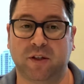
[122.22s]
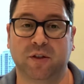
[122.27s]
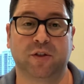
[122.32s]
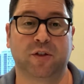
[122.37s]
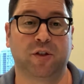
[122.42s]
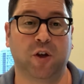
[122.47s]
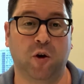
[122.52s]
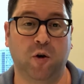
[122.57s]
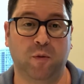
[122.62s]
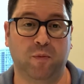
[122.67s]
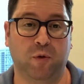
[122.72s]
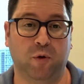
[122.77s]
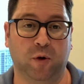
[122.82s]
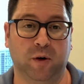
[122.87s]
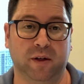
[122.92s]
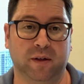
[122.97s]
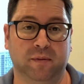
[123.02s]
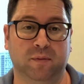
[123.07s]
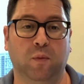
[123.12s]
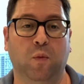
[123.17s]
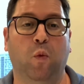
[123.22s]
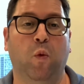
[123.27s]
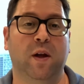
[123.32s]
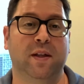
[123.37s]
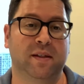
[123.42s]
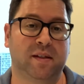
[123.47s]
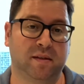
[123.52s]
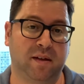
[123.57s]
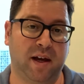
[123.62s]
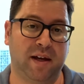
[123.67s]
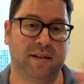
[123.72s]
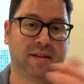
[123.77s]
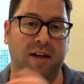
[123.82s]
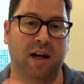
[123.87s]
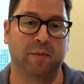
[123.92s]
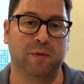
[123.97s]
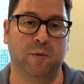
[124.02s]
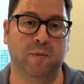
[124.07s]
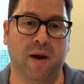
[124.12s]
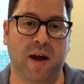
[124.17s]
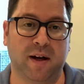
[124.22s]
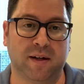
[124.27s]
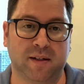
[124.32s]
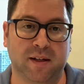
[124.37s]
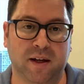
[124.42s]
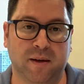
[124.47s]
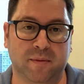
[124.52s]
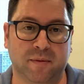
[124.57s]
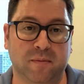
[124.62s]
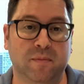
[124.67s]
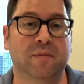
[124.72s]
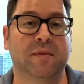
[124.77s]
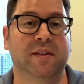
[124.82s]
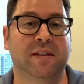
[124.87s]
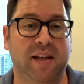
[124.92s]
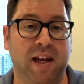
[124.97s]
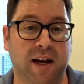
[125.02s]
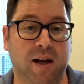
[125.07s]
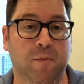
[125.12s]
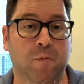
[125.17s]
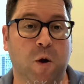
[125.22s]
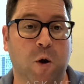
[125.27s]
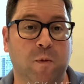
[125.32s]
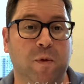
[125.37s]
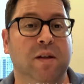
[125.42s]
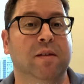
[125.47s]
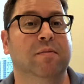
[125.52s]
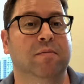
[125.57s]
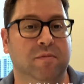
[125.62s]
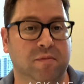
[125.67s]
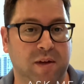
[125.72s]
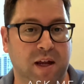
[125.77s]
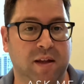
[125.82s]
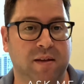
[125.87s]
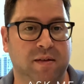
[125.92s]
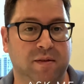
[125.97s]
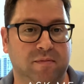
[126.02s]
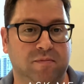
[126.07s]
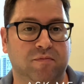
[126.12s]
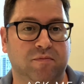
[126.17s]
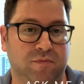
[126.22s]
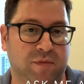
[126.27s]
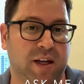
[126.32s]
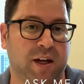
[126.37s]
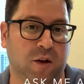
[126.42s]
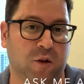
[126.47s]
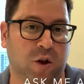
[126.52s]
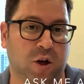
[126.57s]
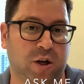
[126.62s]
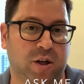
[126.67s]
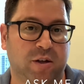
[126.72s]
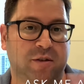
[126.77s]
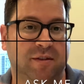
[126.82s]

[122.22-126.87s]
So important. When's the last time you backed up? Take a moment and take a look.